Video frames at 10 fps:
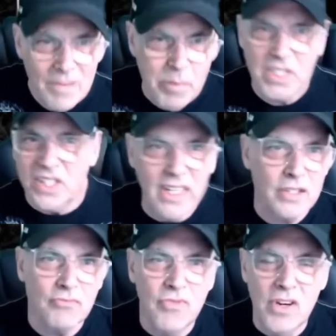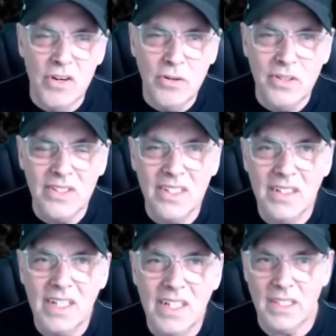Besides rude,
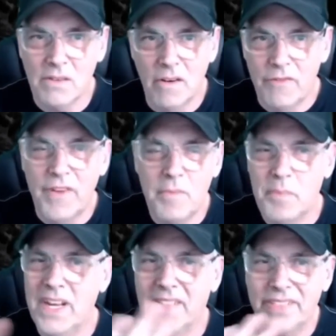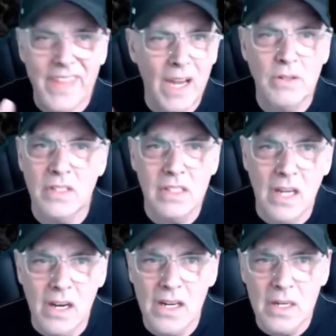because of a Fitbit a thousand
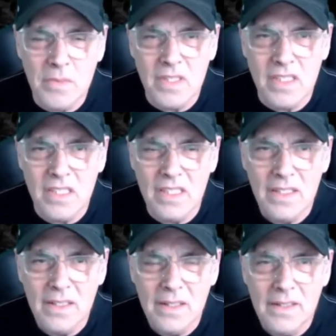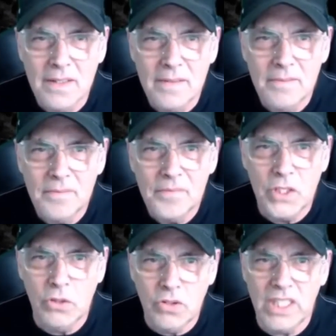times.
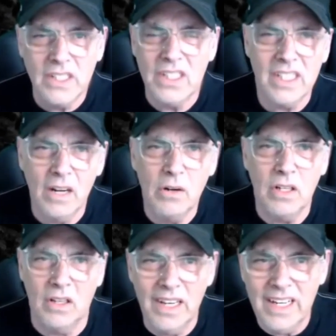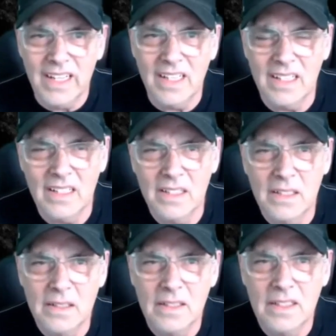Do you think she's an alcoholic?
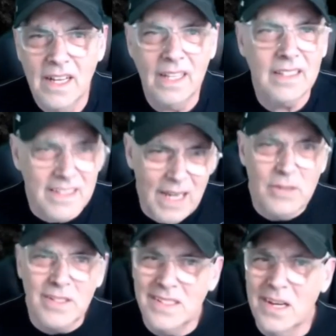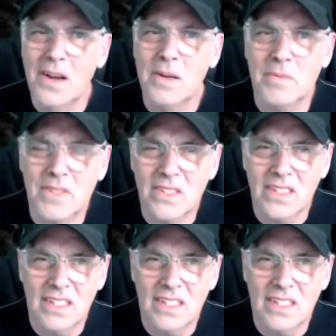A thousand times.